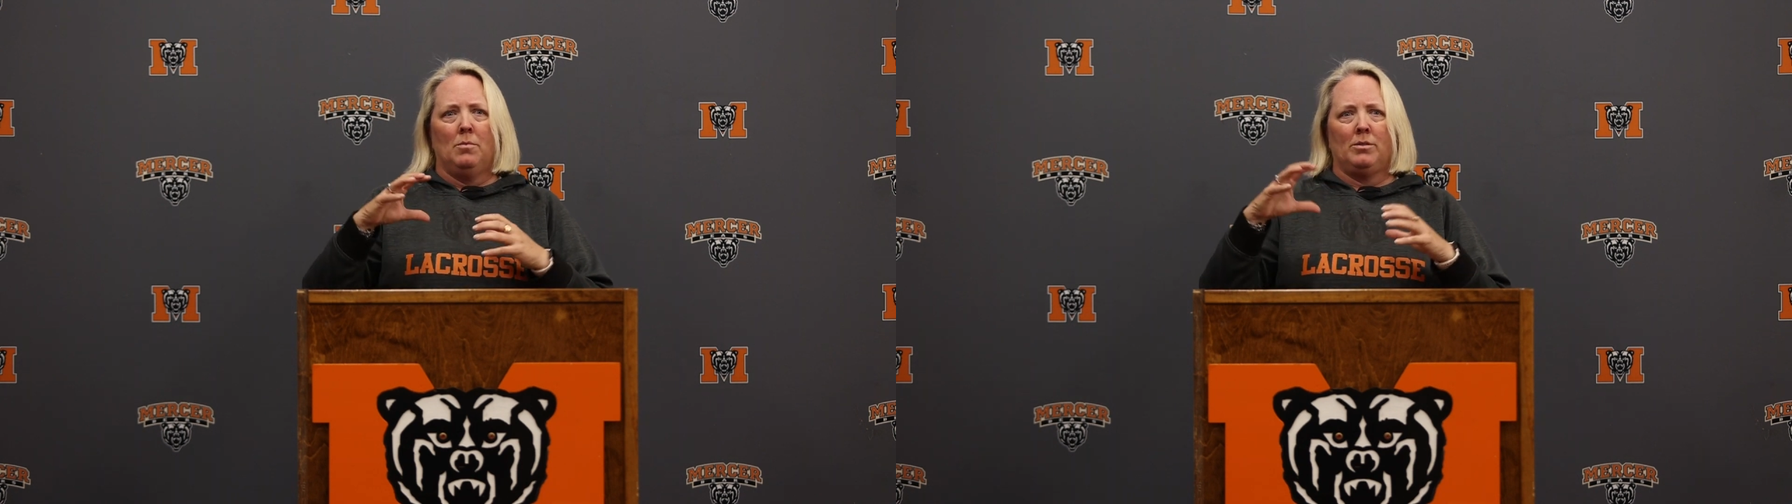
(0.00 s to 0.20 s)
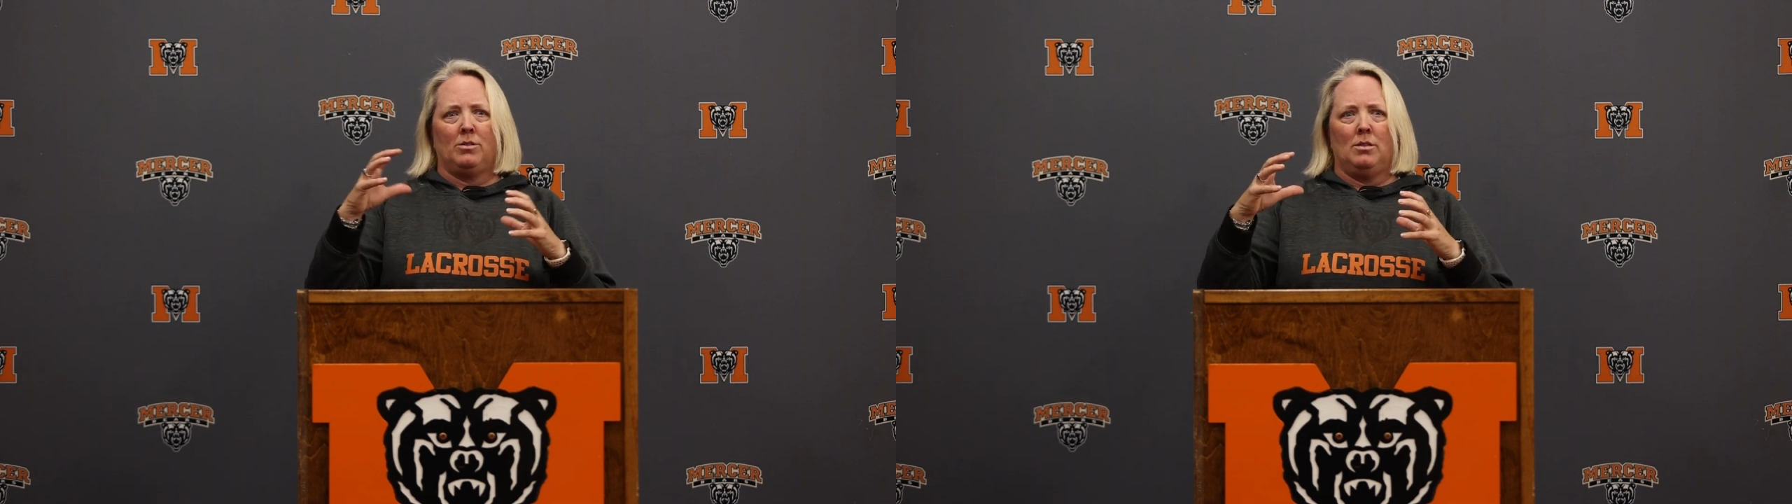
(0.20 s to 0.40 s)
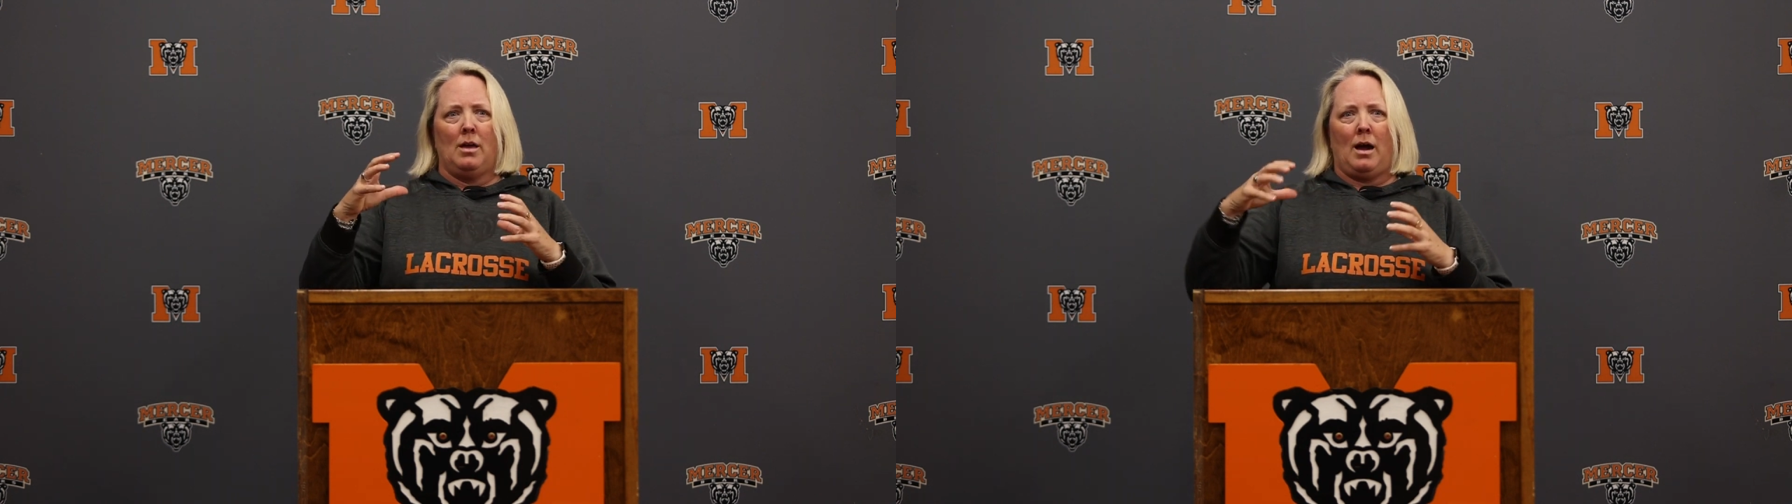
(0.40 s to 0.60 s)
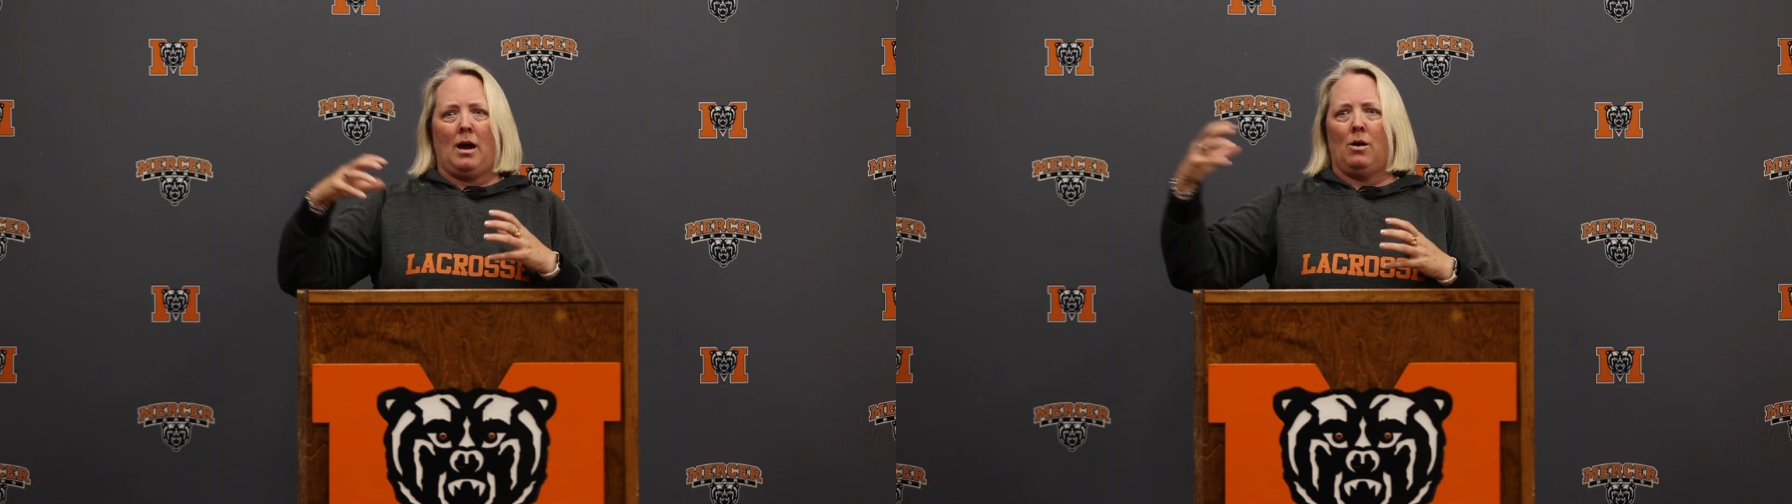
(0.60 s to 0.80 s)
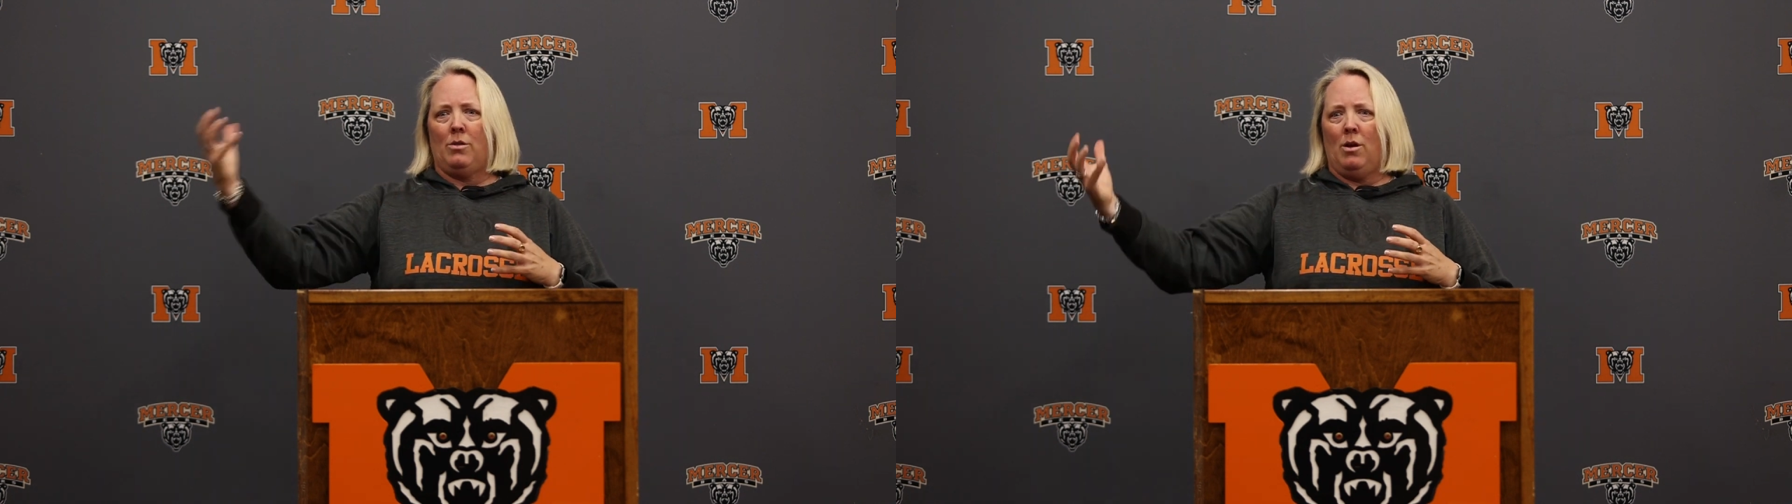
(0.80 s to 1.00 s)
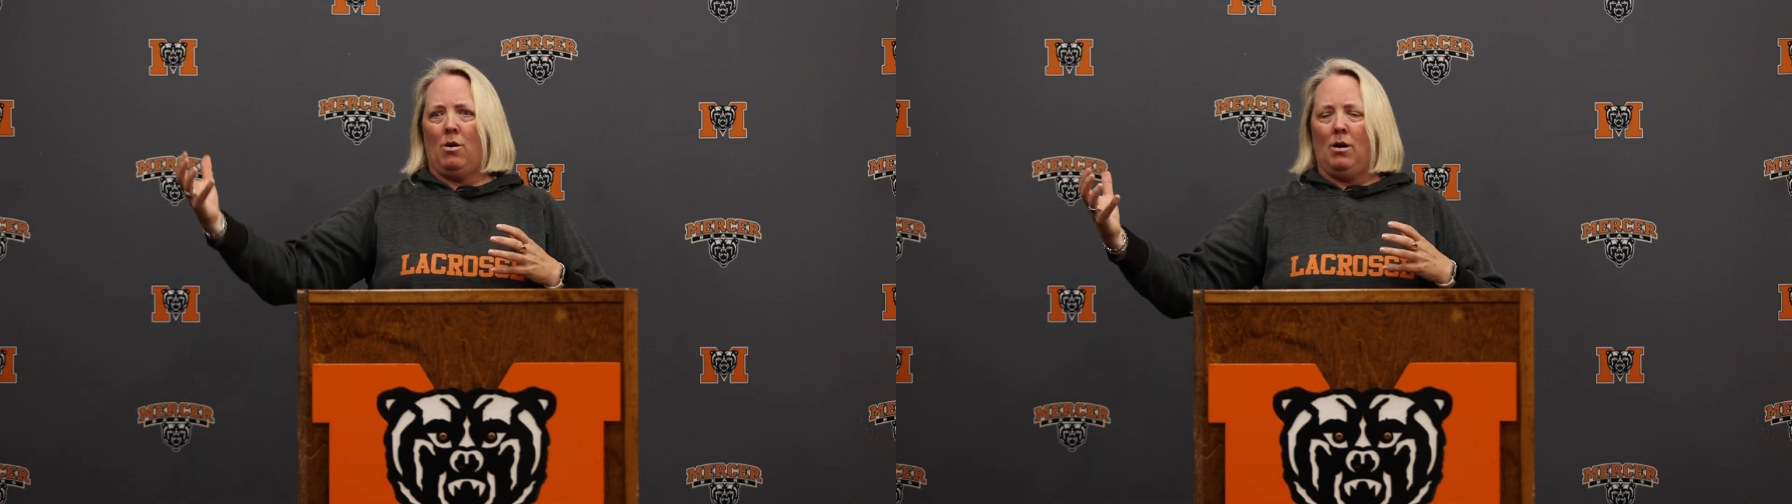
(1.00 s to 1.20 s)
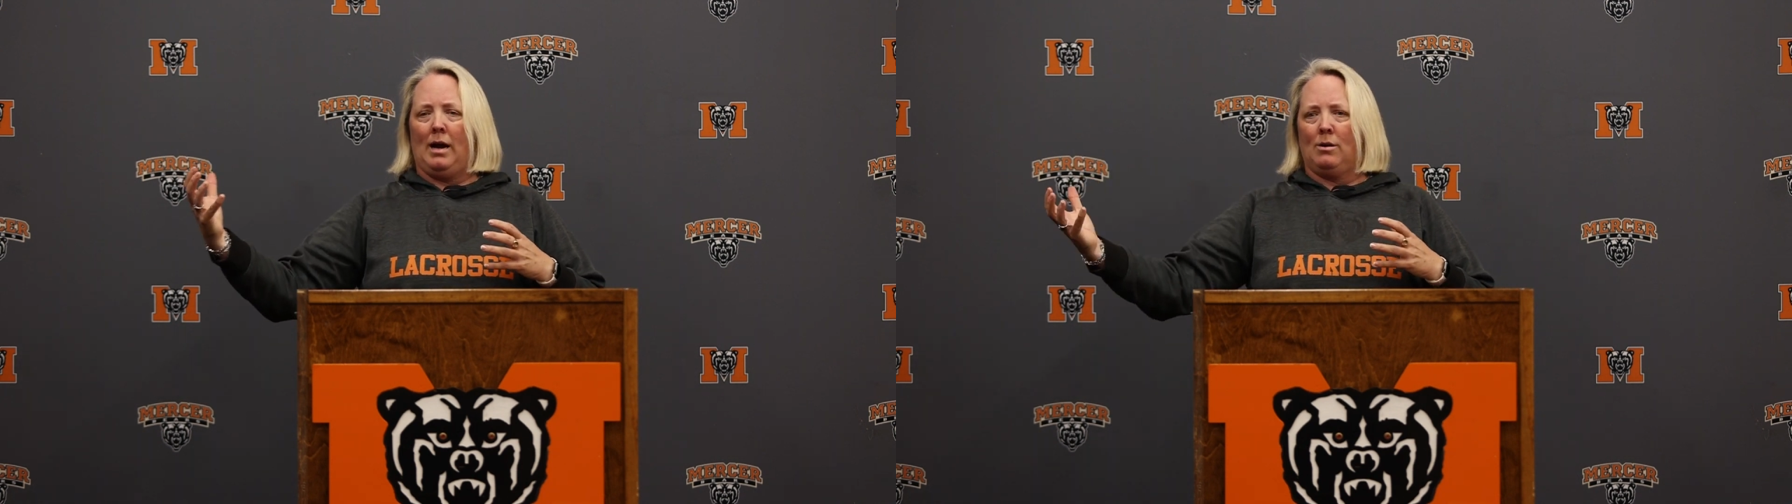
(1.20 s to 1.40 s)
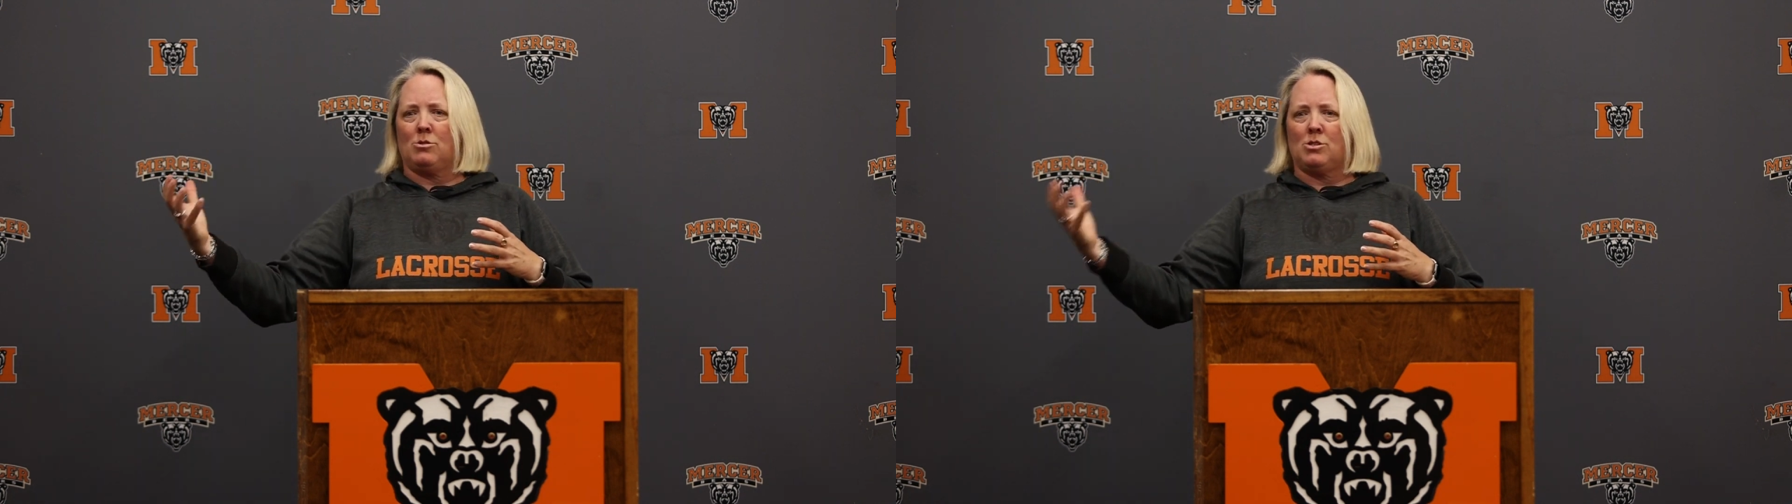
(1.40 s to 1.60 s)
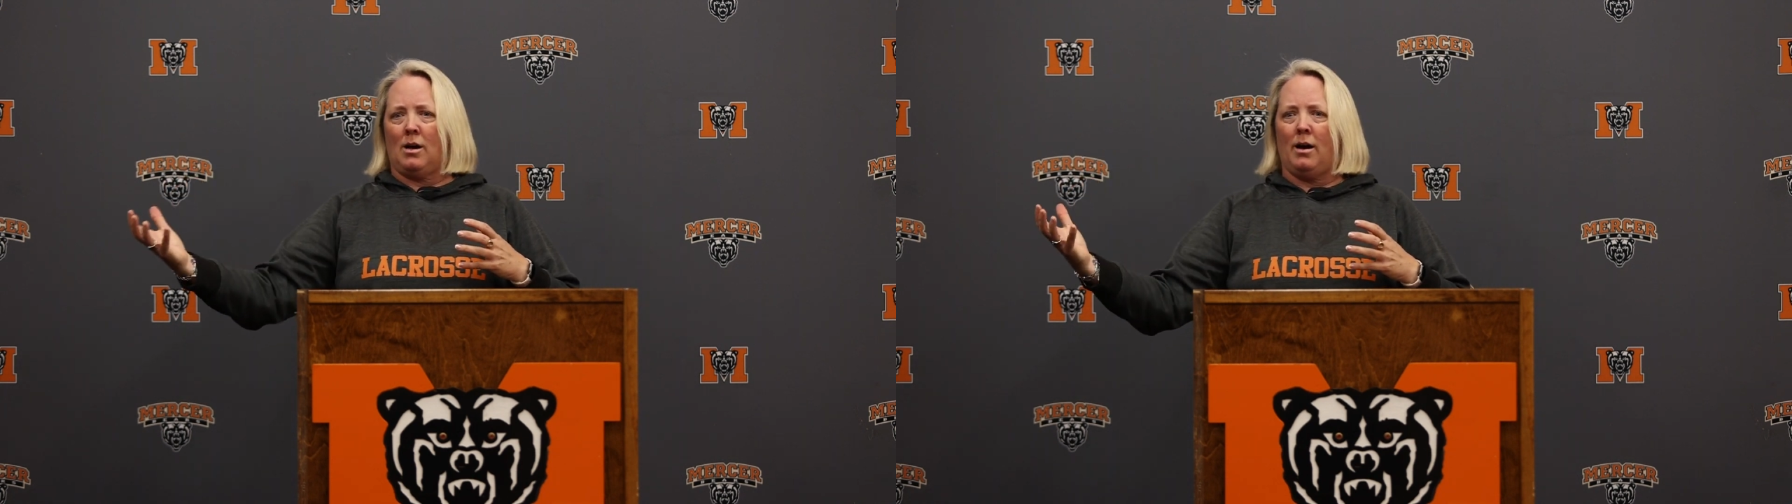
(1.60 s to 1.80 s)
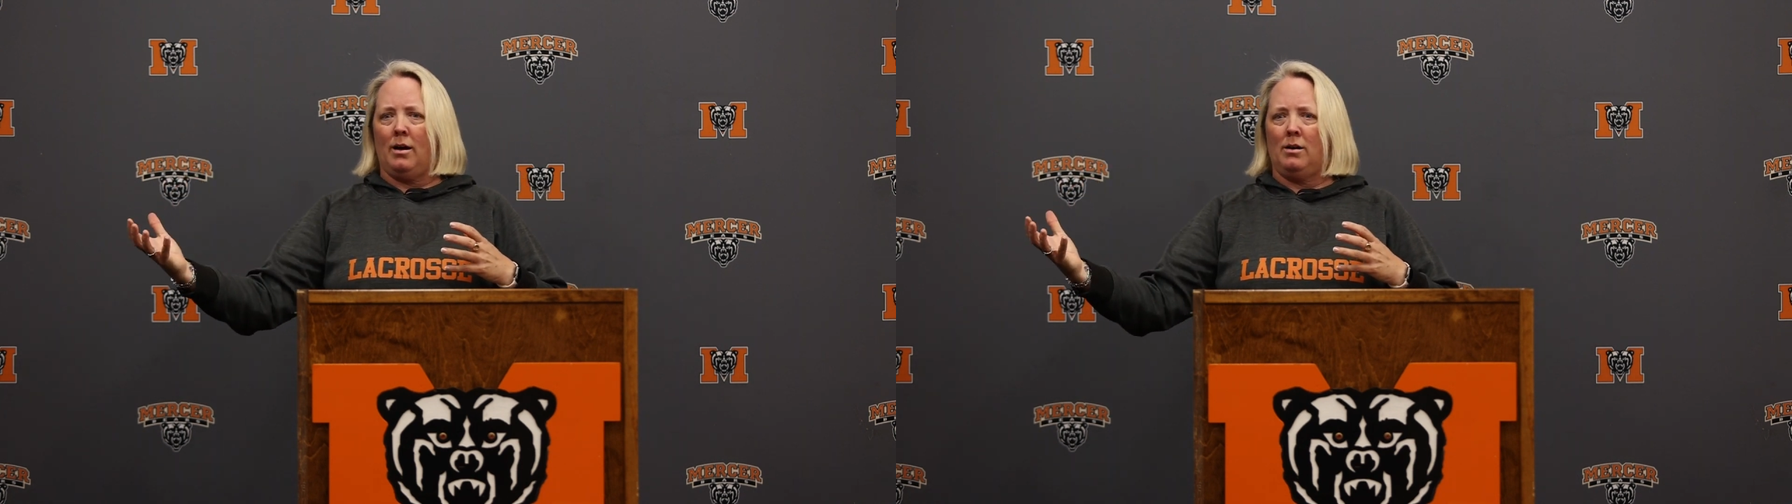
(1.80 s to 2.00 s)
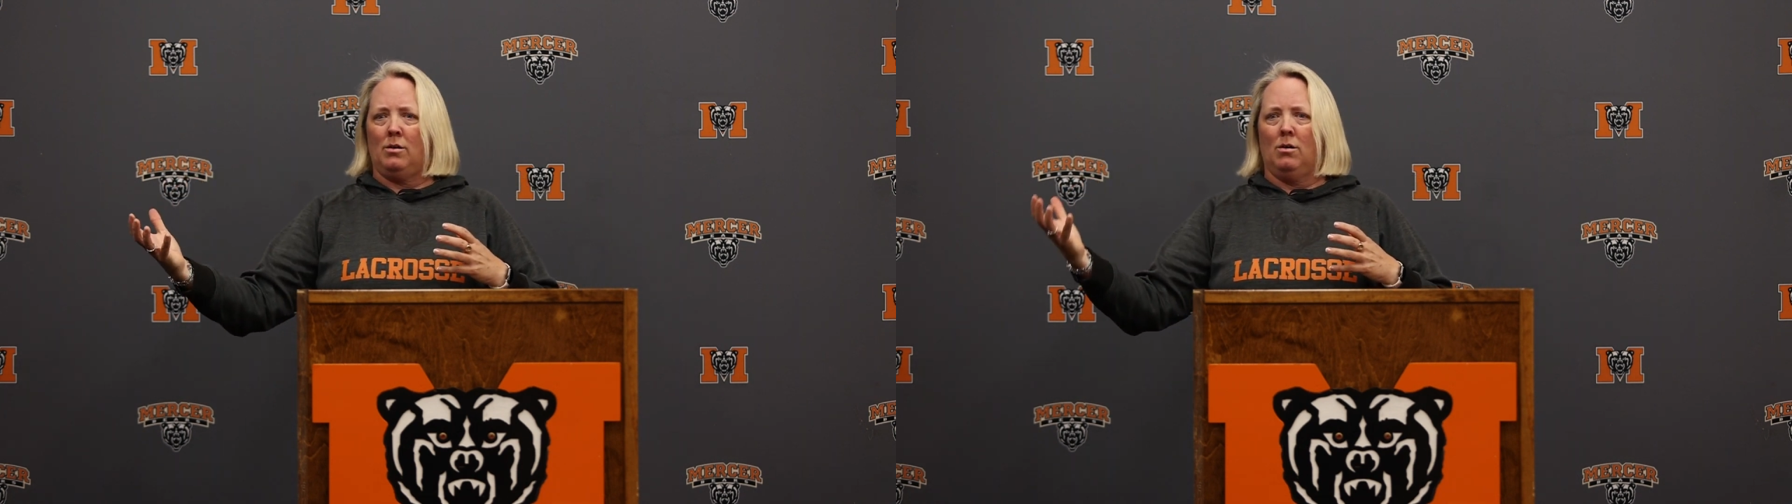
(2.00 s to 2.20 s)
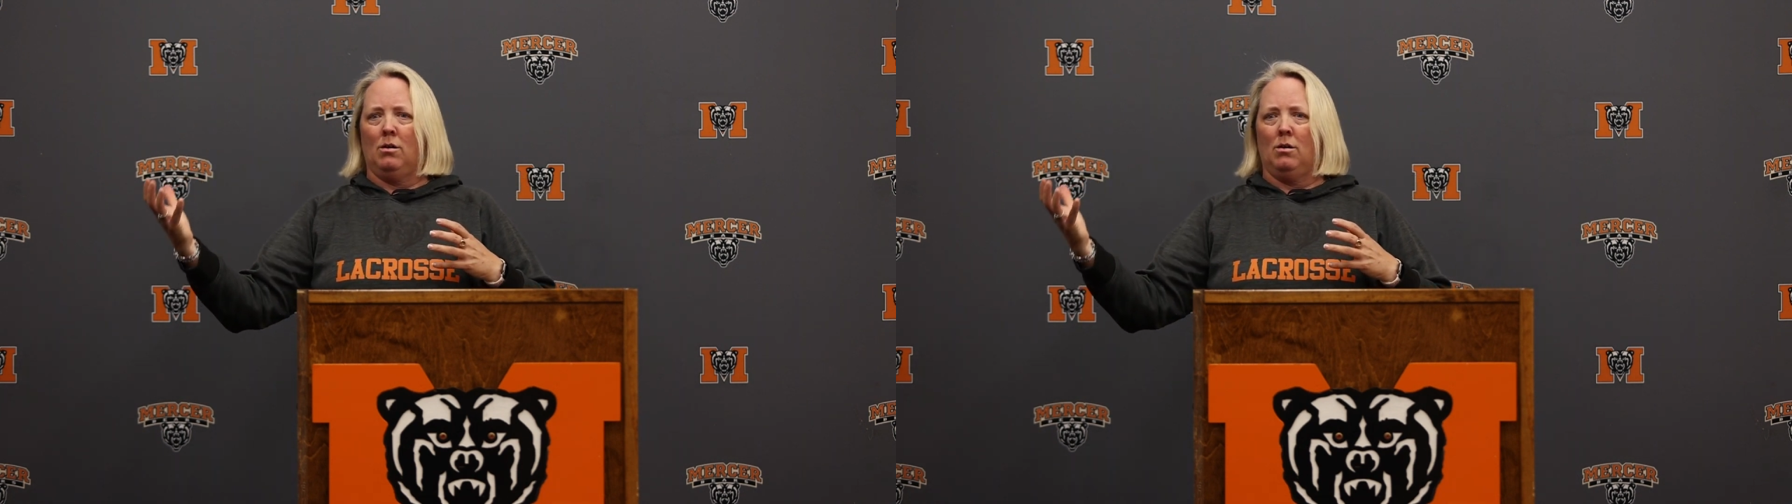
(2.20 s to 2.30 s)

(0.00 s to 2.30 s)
But how they are outside